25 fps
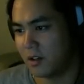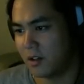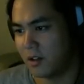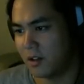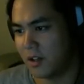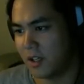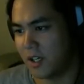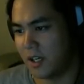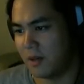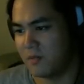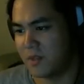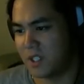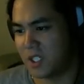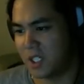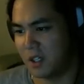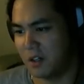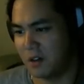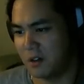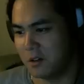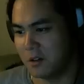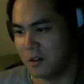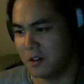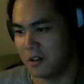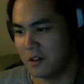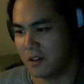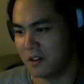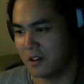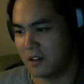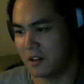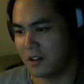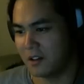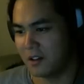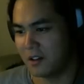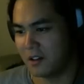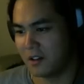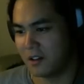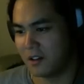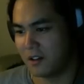Him too?
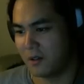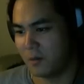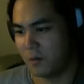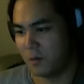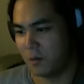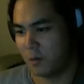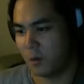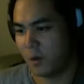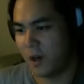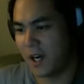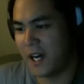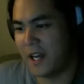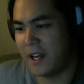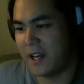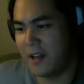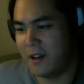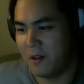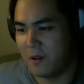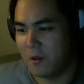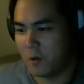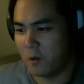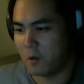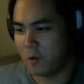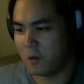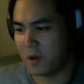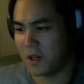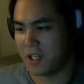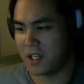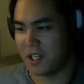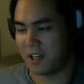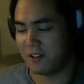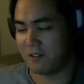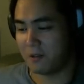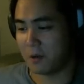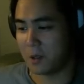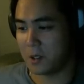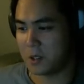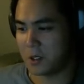Why? Why did
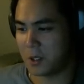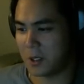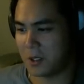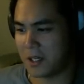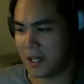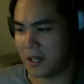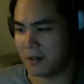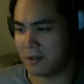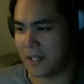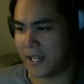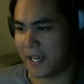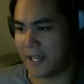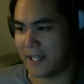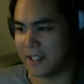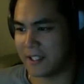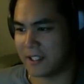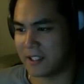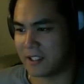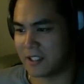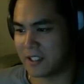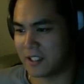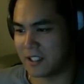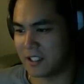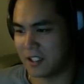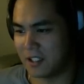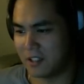everyone turn out like this?